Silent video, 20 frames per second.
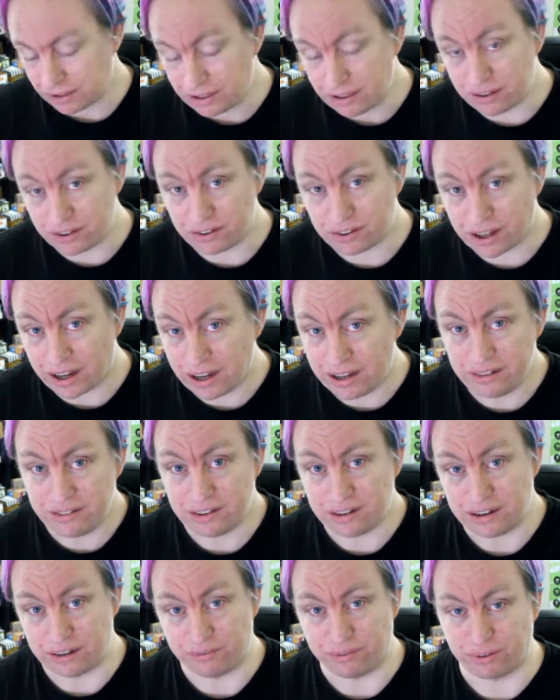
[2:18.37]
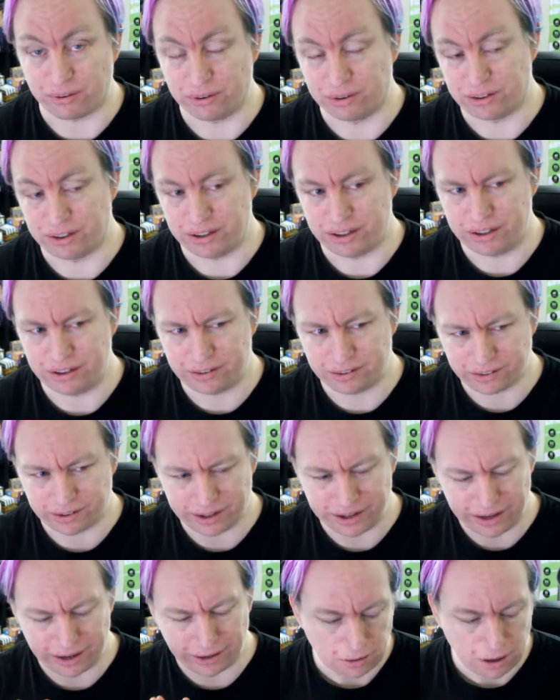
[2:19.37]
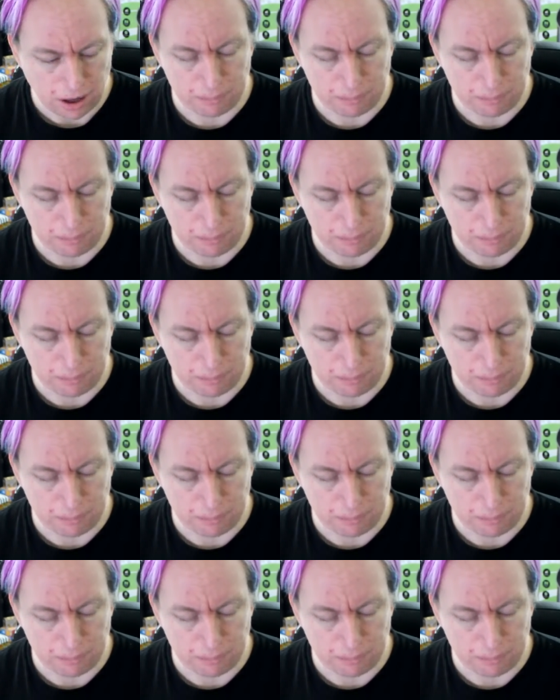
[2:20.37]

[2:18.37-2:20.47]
He assigns a difficulty. It's like,